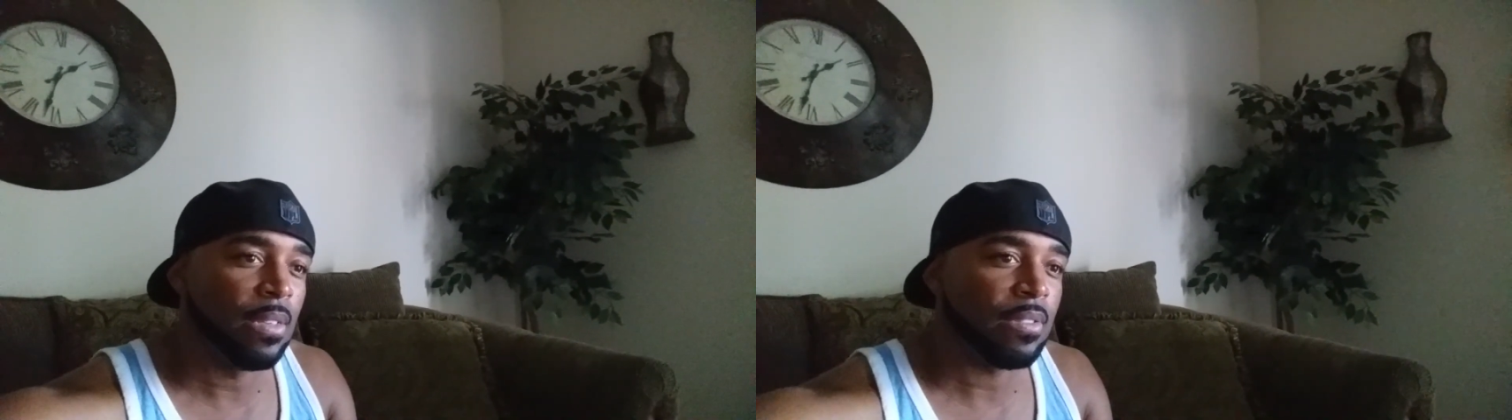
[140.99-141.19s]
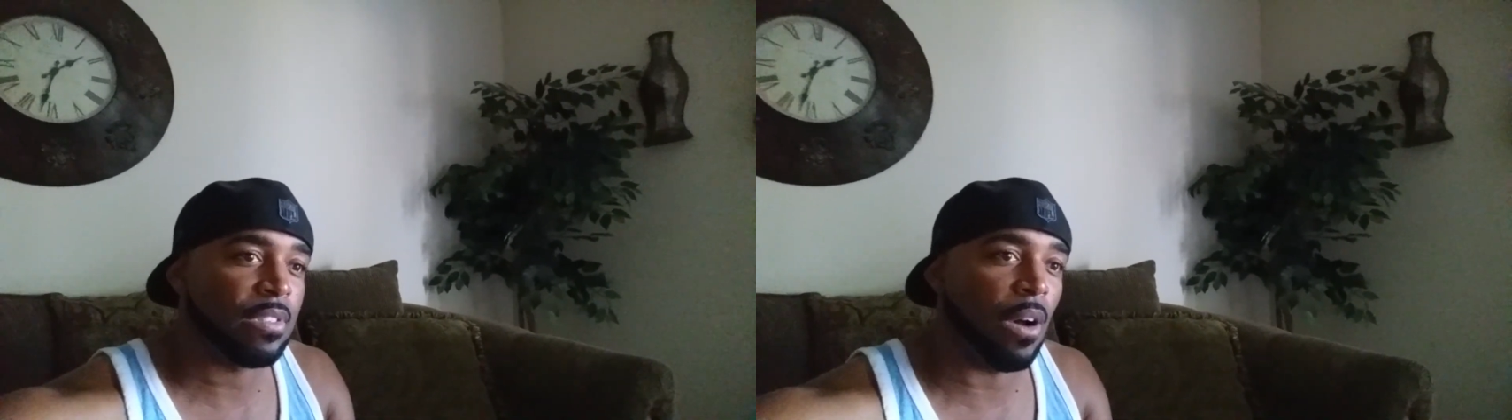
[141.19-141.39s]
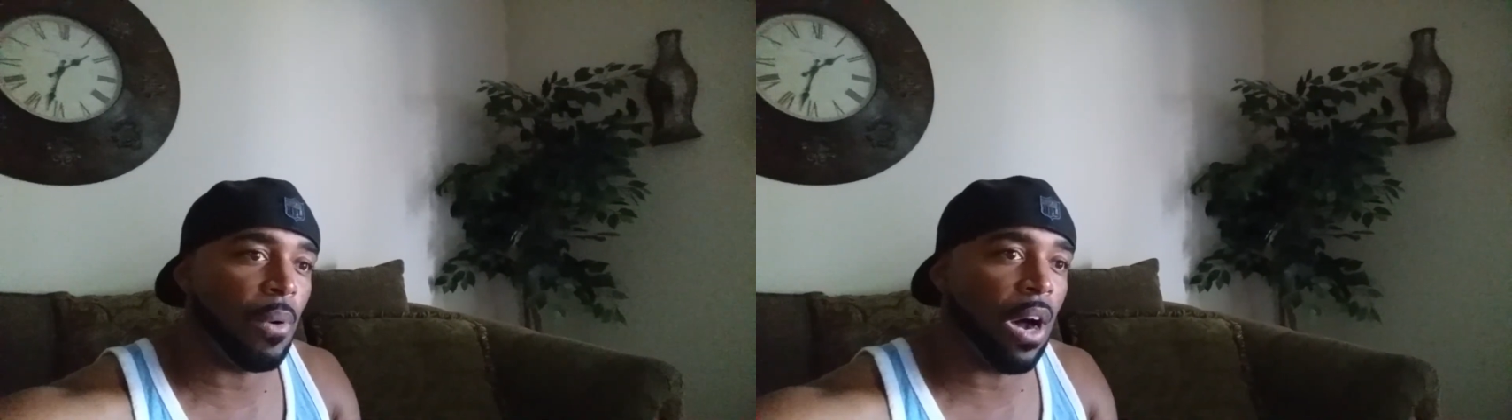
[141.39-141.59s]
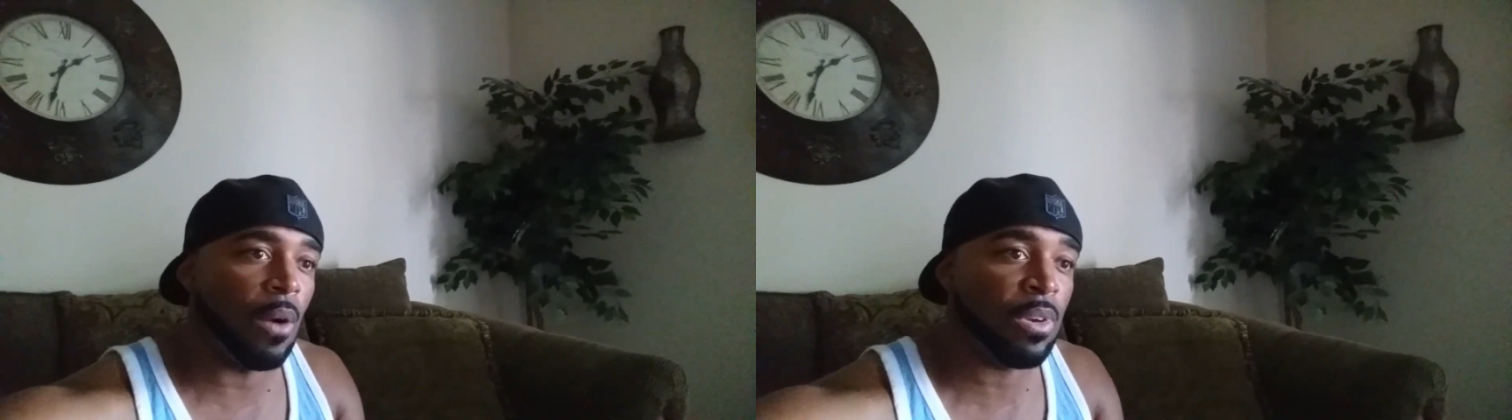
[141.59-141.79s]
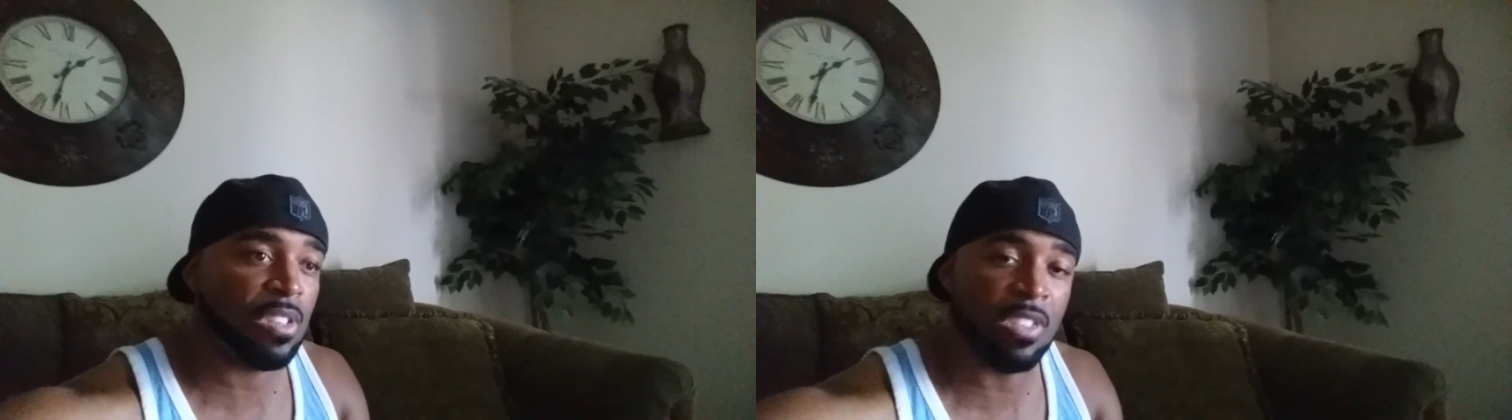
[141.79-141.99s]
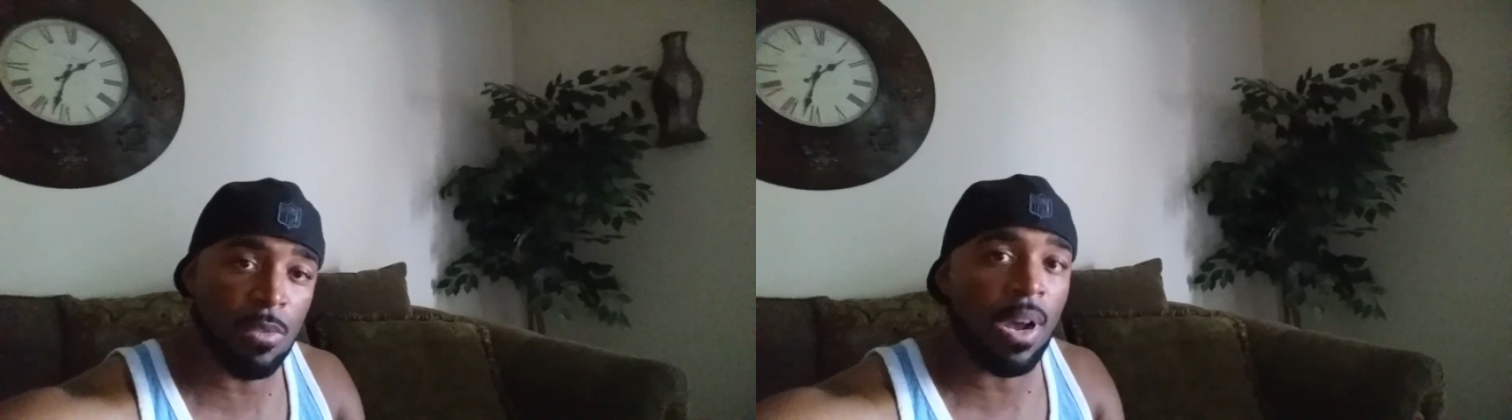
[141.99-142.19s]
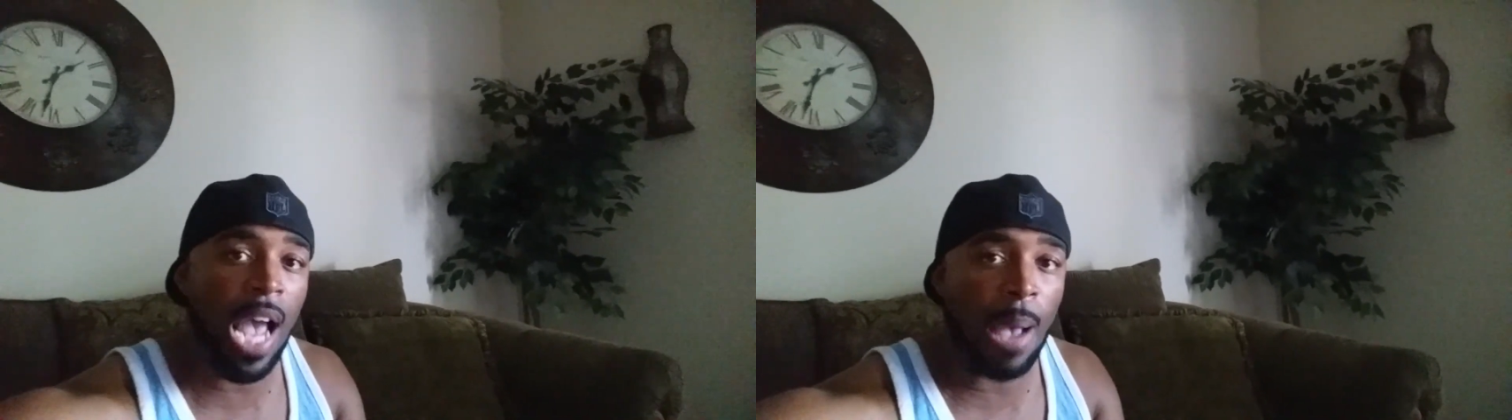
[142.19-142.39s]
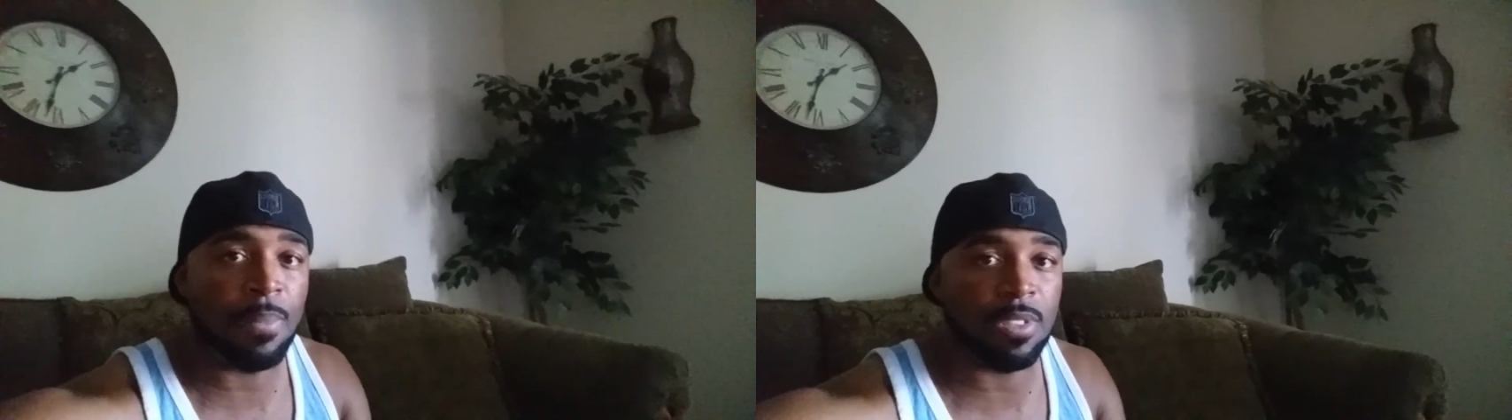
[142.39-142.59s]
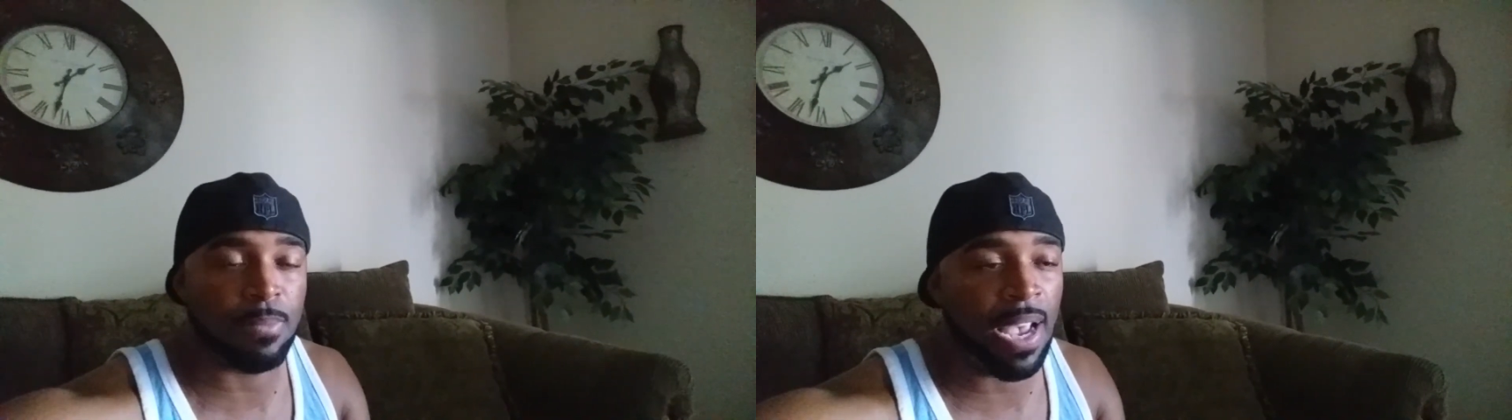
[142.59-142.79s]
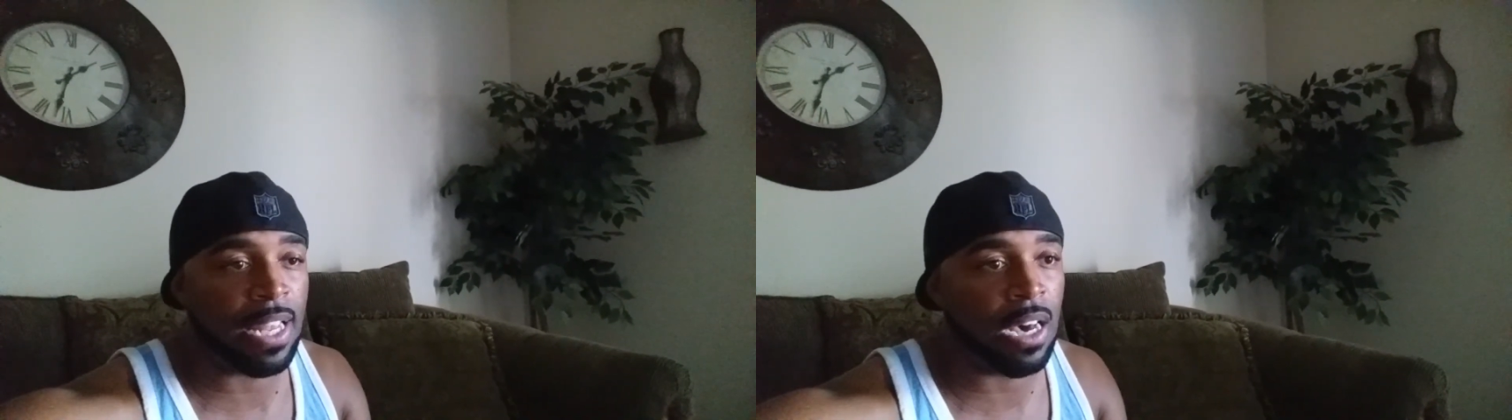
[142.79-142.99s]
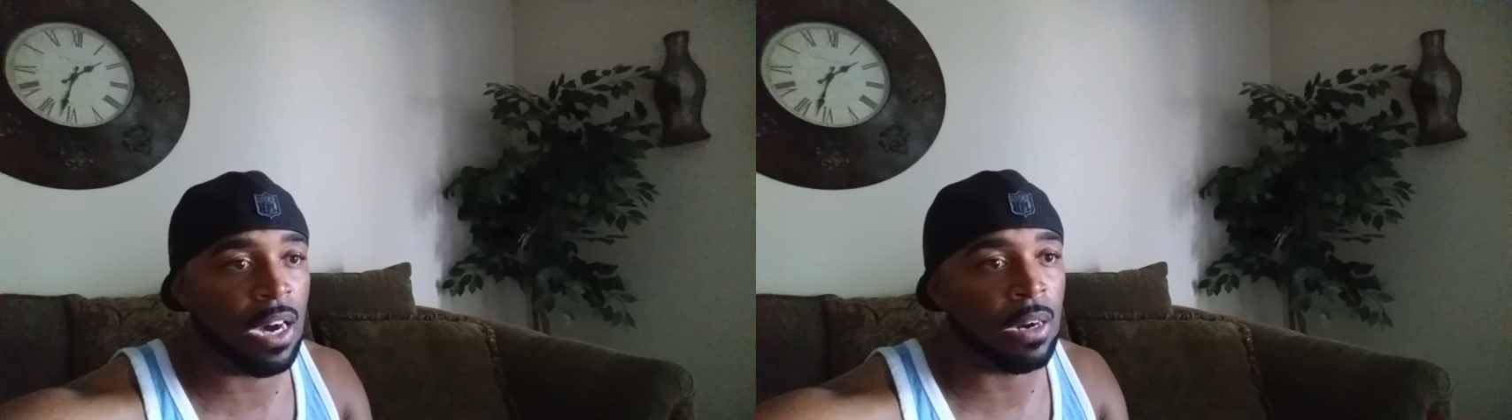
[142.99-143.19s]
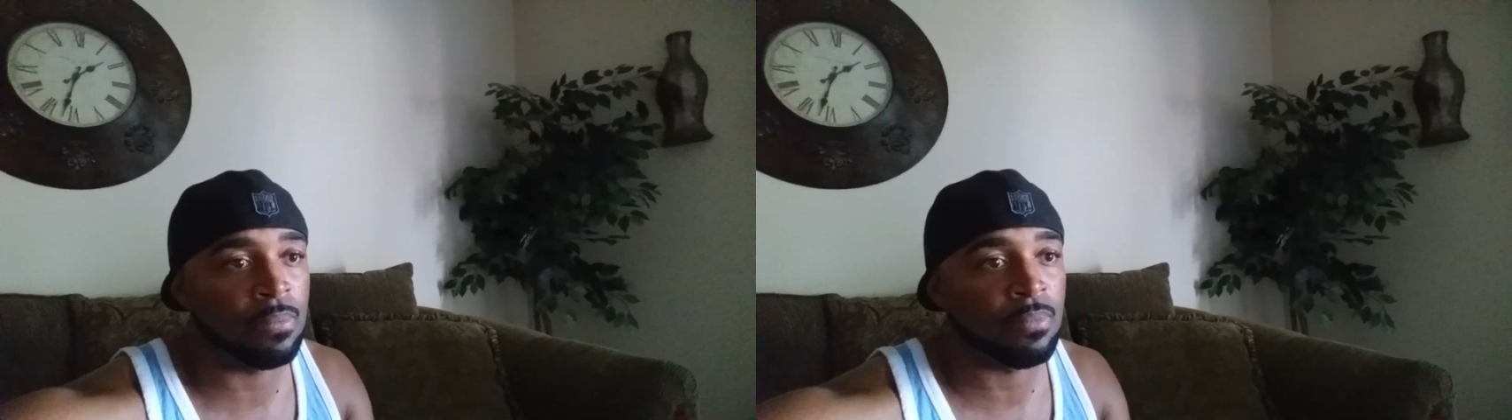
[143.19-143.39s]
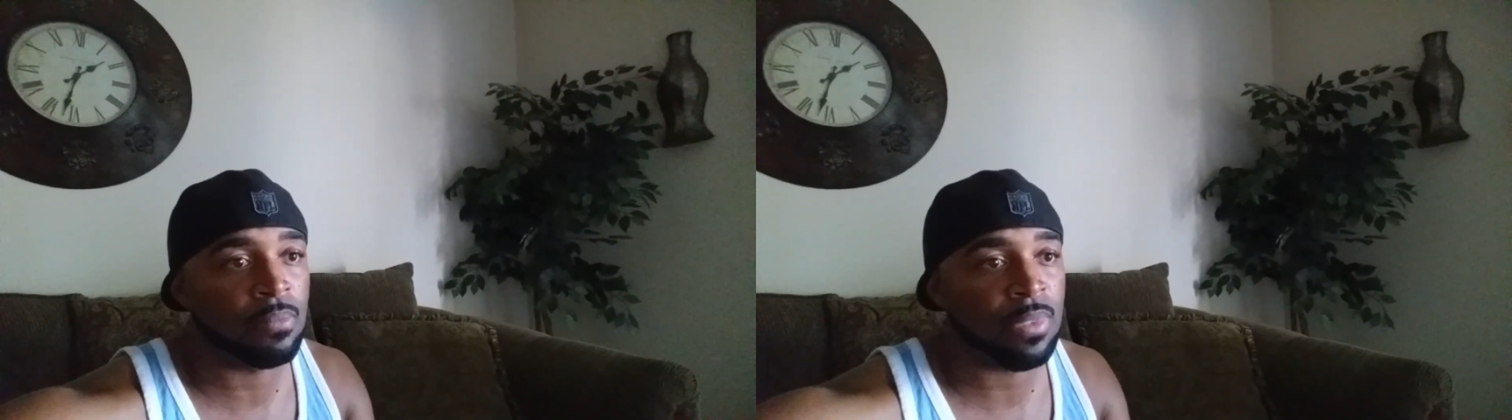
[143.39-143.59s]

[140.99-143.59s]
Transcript: So we'll just see what happens, man.